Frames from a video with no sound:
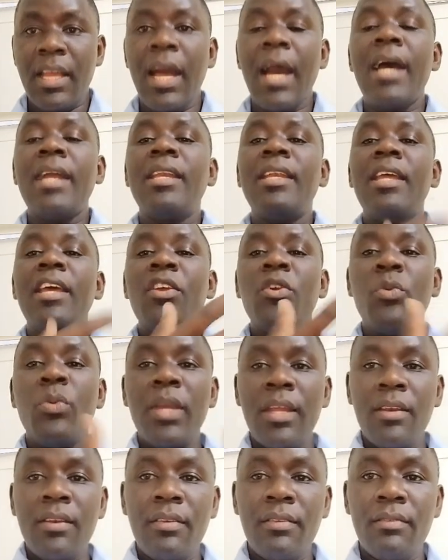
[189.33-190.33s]
and they
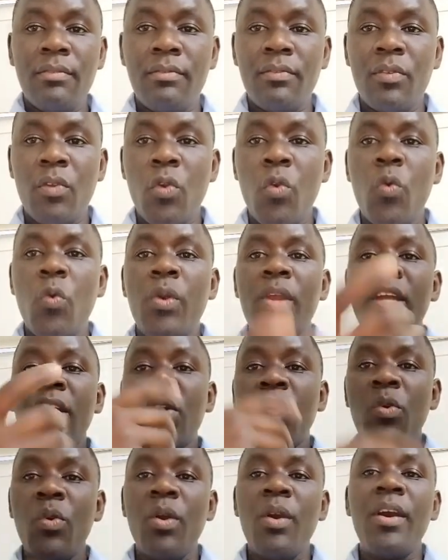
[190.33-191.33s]
win. We
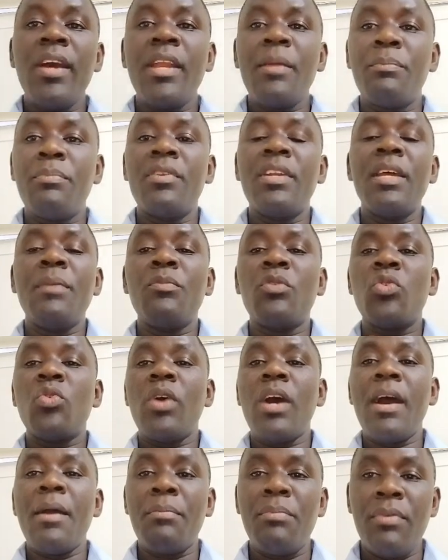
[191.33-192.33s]
who help them
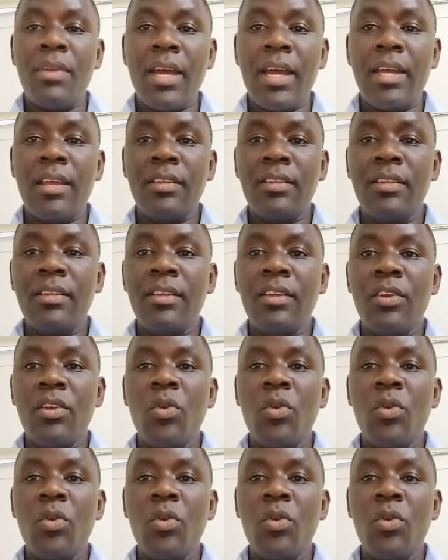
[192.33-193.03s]
to apply,